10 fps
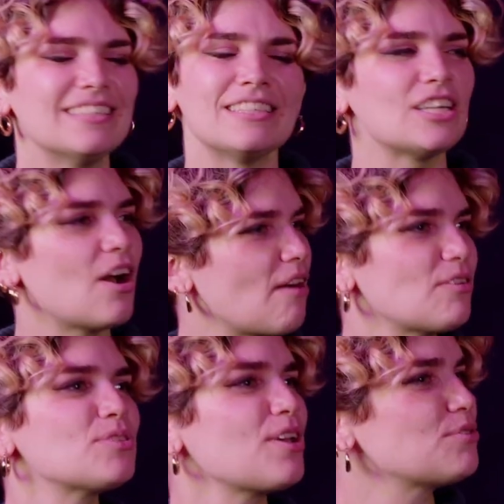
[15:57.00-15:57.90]
No,
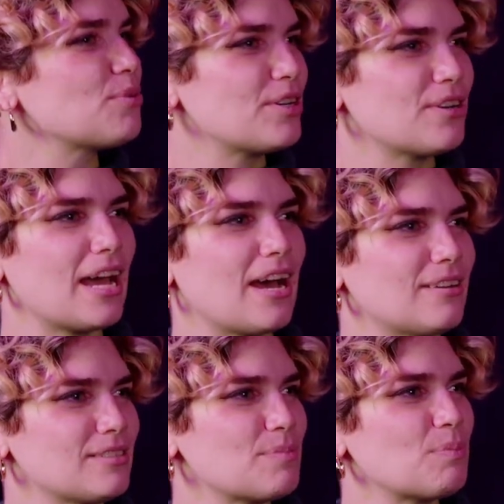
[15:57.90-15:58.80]
everyone's off Twitter now.
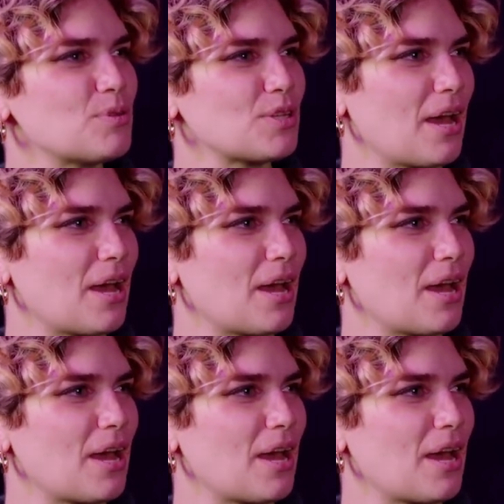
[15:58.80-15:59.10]
It's Blue Sky.